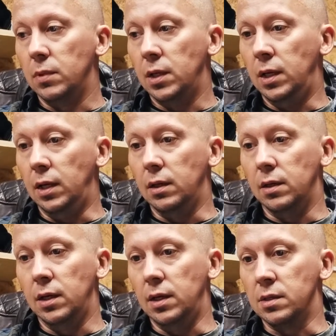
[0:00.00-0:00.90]
Heat
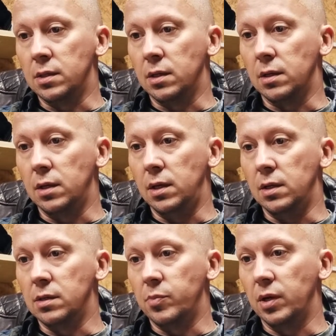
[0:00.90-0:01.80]
is
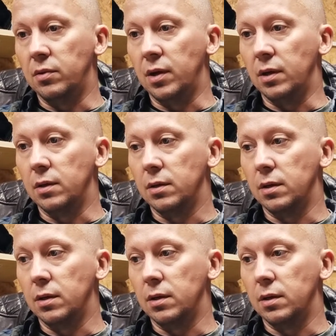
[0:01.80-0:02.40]
a big thing.